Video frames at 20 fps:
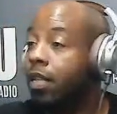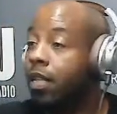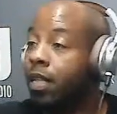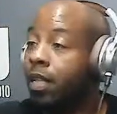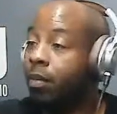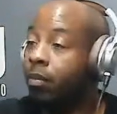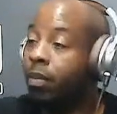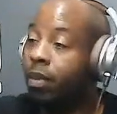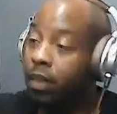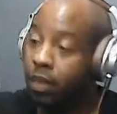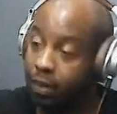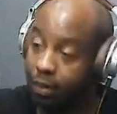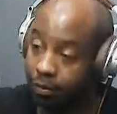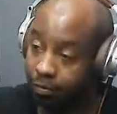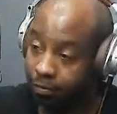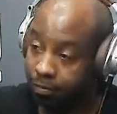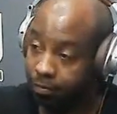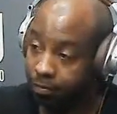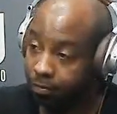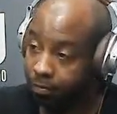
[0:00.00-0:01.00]
Emily,
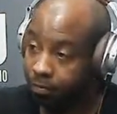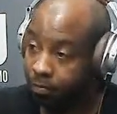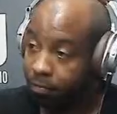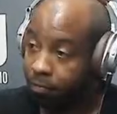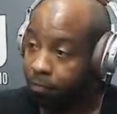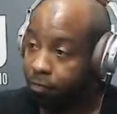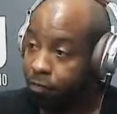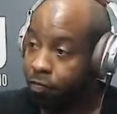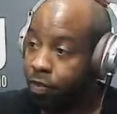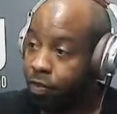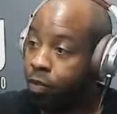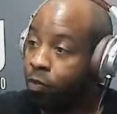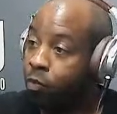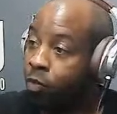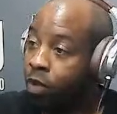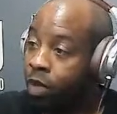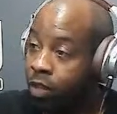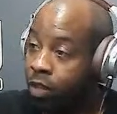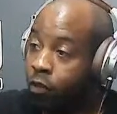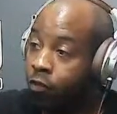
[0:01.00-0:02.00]
the
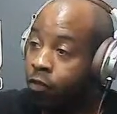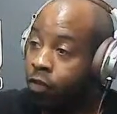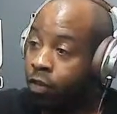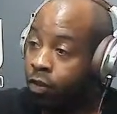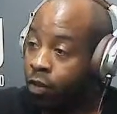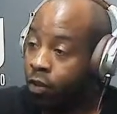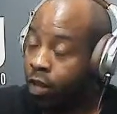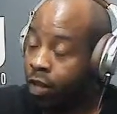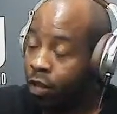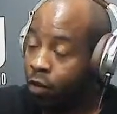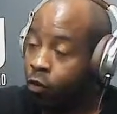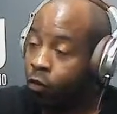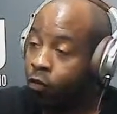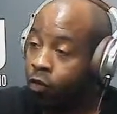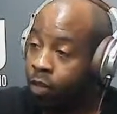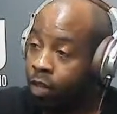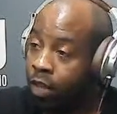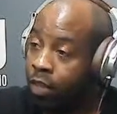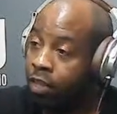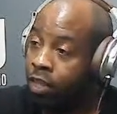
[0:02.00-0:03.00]
one
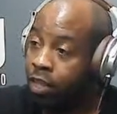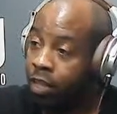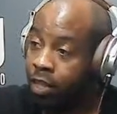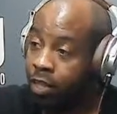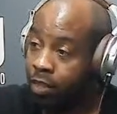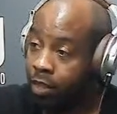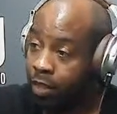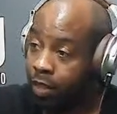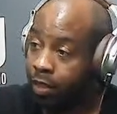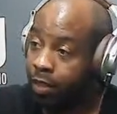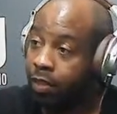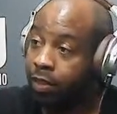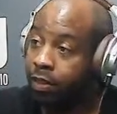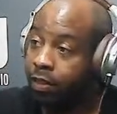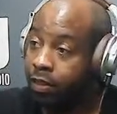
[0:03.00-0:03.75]
over the GSA,